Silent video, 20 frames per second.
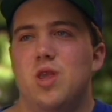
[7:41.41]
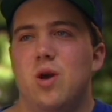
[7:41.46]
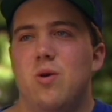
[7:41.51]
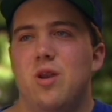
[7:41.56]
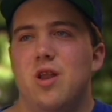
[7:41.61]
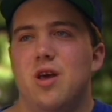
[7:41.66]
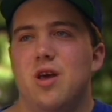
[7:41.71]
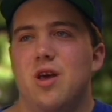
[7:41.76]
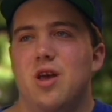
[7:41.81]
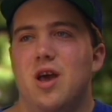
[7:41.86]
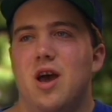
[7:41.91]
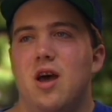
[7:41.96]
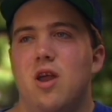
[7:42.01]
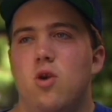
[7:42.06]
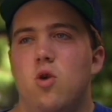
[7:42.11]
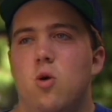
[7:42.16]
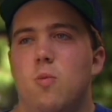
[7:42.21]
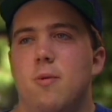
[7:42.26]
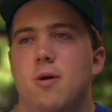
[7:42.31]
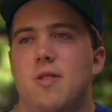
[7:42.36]
I would have got a
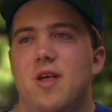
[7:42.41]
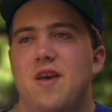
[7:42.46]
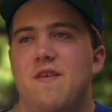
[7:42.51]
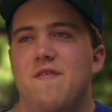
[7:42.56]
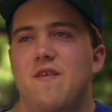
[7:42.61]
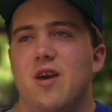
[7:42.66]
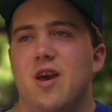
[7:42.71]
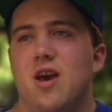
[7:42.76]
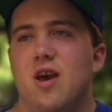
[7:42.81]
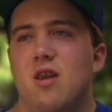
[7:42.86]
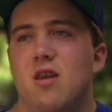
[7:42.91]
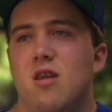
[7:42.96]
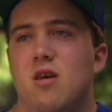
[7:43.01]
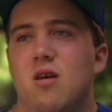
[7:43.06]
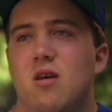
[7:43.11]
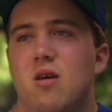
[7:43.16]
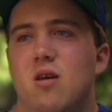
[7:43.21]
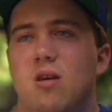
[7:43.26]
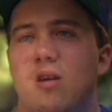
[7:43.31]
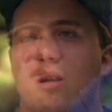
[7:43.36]
normal life again.
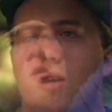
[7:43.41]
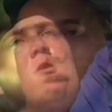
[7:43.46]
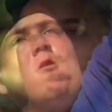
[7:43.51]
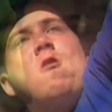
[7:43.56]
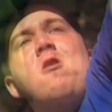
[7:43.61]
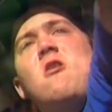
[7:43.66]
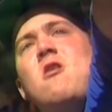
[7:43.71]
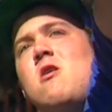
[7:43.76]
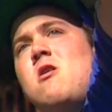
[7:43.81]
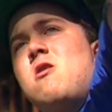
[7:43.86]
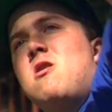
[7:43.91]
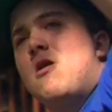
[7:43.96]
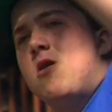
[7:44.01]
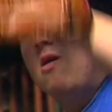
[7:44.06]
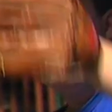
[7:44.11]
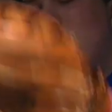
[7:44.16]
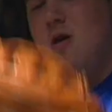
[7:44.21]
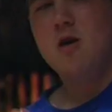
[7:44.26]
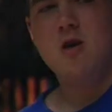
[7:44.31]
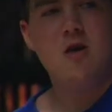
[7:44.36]

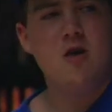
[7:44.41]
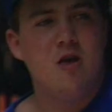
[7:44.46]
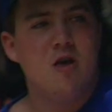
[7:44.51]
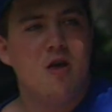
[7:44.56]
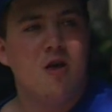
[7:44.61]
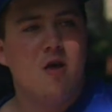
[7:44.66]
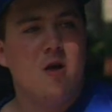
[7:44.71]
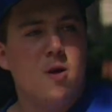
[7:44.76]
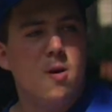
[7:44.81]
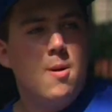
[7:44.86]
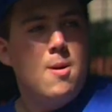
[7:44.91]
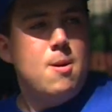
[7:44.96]
The Hospital for